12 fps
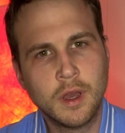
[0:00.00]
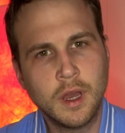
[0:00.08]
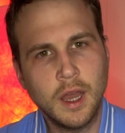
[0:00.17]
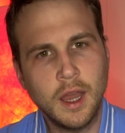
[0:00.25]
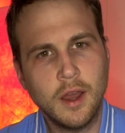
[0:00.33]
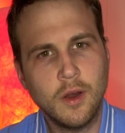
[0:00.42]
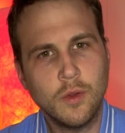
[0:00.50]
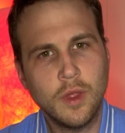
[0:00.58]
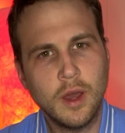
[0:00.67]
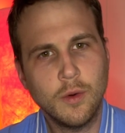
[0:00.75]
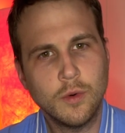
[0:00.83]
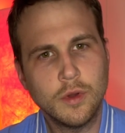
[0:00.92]
how
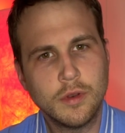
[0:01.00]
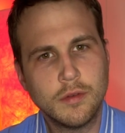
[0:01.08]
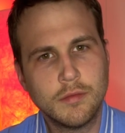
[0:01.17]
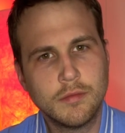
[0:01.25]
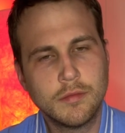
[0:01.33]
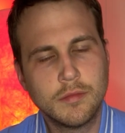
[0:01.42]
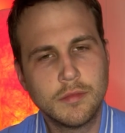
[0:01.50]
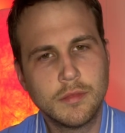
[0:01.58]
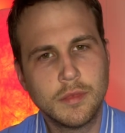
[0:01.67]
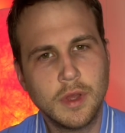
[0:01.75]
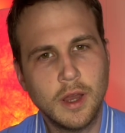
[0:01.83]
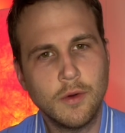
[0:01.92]
that would
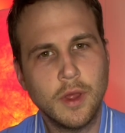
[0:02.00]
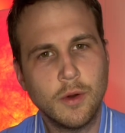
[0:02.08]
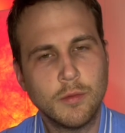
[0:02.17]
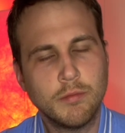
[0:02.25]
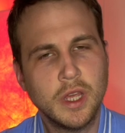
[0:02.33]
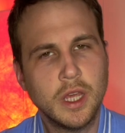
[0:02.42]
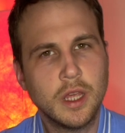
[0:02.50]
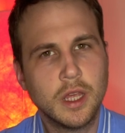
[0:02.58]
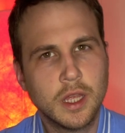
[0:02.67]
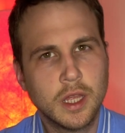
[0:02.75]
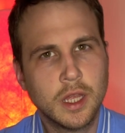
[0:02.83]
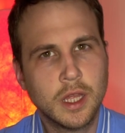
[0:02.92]
how that would be
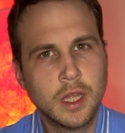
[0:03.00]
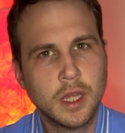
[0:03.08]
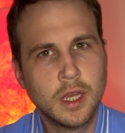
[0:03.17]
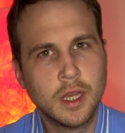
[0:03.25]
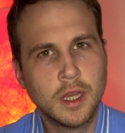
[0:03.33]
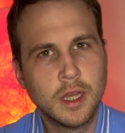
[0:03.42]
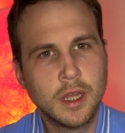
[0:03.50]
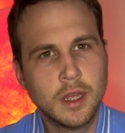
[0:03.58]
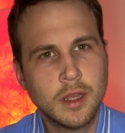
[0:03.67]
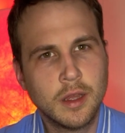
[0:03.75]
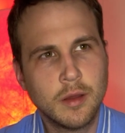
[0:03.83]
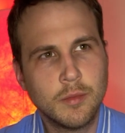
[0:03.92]

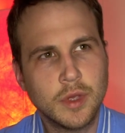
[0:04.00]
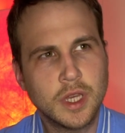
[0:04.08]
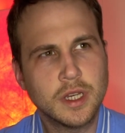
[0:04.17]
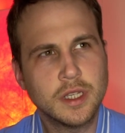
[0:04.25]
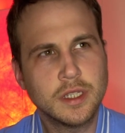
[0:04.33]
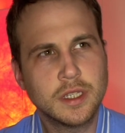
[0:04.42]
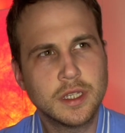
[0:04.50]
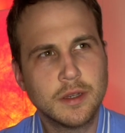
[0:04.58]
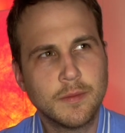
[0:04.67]
because